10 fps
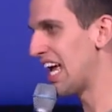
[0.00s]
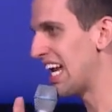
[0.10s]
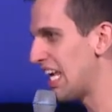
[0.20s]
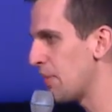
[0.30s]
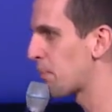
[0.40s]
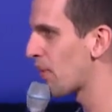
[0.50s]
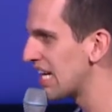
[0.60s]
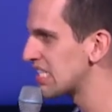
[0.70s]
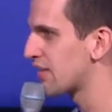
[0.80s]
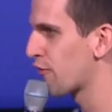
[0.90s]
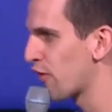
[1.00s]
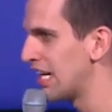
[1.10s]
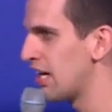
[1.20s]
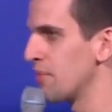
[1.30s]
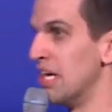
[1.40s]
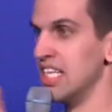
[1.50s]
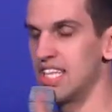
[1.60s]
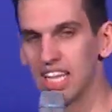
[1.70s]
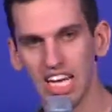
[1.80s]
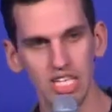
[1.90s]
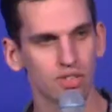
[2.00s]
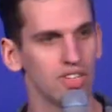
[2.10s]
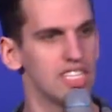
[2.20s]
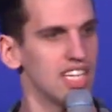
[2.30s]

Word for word: and he brings freedom to the Israelites